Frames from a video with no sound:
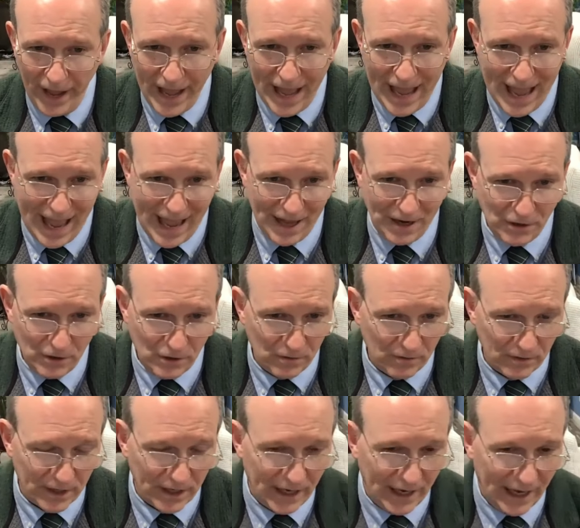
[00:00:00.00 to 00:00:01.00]

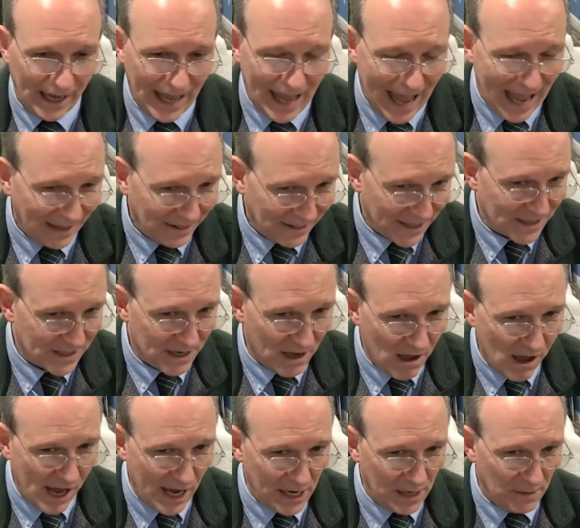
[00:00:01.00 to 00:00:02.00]
And at the
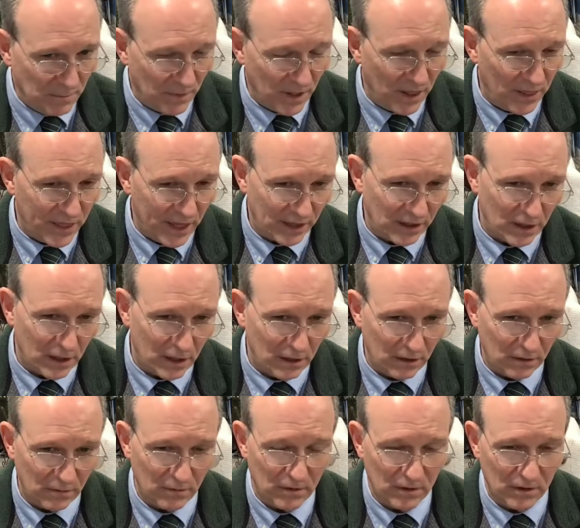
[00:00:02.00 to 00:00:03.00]
time that
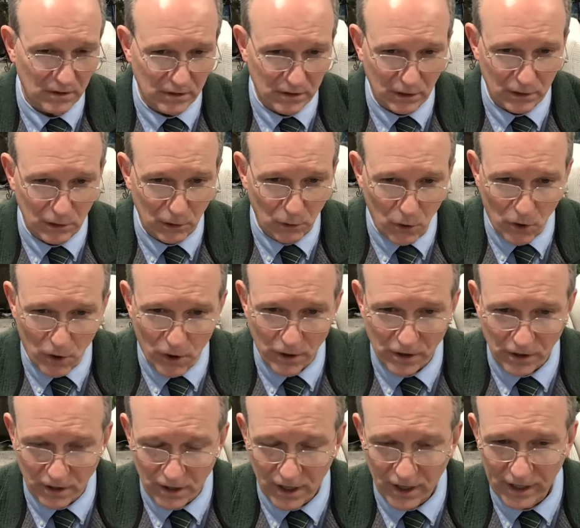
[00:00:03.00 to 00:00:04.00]
the
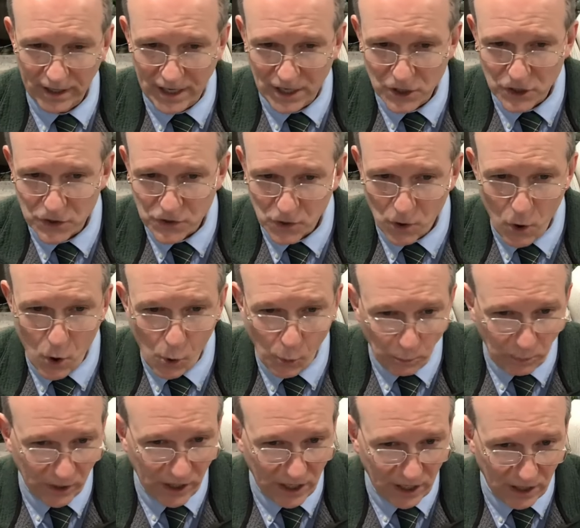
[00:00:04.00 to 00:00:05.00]
Lord is
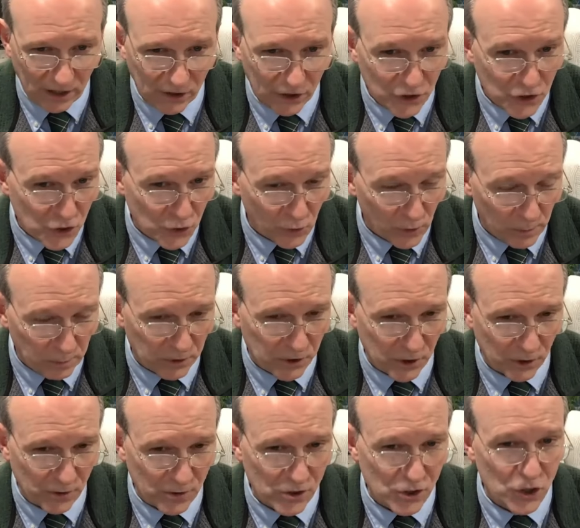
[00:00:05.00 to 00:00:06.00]
opening the
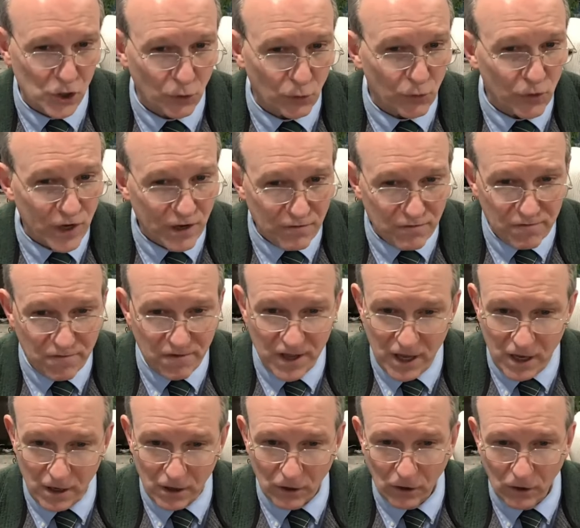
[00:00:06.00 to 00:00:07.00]
scriptures to
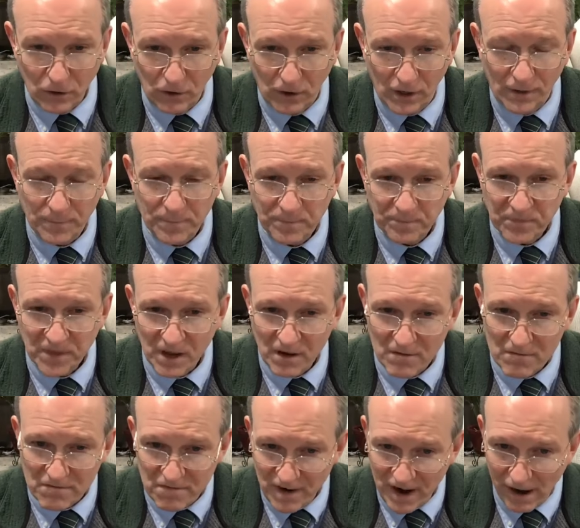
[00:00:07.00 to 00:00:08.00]
reveal
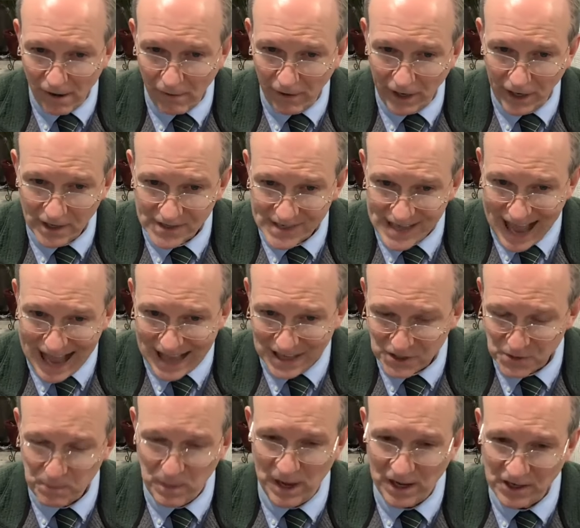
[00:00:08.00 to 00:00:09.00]
various
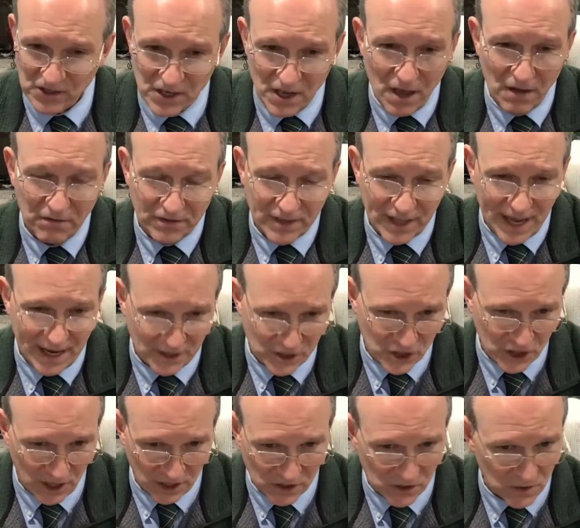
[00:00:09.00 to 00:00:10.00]
aspects of that
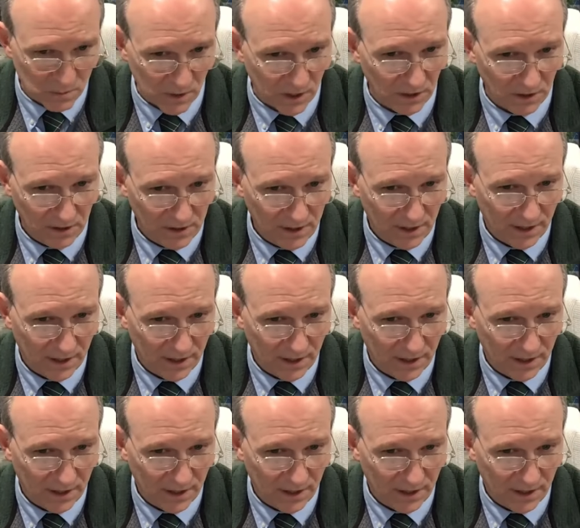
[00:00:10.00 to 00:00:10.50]
judgment.